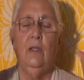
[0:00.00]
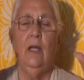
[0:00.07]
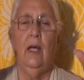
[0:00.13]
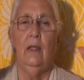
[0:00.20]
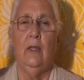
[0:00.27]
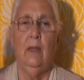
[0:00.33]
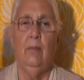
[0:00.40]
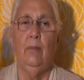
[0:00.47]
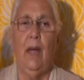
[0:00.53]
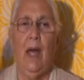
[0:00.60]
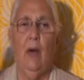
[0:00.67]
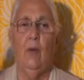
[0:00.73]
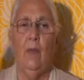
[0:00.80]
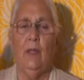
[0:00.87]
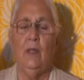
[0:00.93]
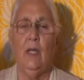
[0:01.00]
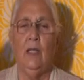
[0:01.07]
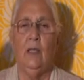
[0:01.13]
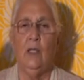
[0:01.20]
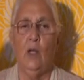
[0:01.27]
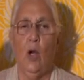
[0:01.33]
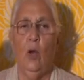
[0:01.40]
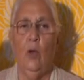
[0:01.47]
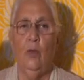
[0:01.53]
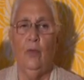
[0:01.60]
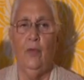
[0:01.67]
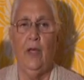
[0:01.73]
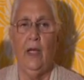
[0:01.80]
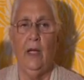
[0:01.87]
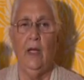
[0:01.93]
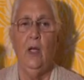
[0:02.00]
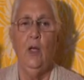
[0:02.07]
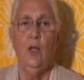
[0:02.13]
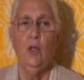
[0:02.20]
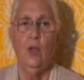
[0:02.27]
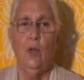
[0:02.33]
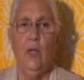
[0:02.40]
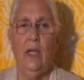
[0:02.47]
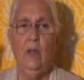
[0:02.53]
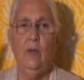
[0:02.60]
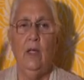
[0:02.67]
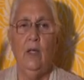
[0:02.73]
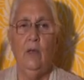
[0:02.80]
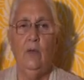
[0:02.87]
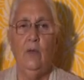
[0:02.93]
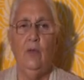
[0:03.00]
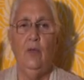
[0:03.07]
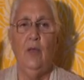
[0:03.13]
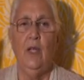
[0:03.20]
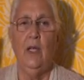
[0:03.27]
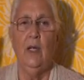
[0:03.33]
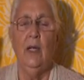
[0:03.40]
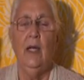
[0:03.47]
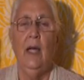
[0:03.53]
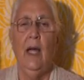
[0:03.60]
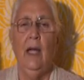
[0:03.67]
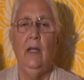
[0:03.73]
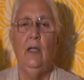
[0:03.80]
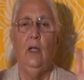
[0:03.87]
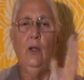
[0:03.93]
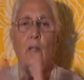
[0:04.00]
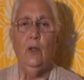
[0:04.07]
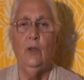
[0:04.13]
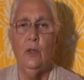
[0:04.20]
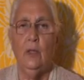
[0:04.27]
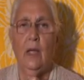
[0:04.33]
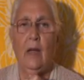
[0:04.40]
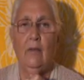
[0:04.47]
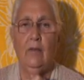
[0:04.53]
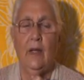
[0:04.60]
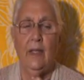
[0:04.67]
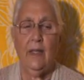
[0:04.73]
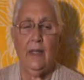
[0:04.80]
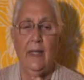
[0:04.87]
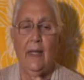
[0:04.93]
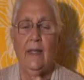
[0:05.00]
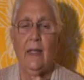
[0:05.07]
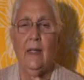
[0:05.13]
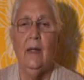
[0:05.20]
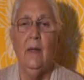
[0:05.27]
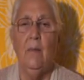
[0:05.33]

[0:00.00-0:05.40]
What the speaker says: not empowerment. It's all fear. So get rid of the fear and learn to love one another.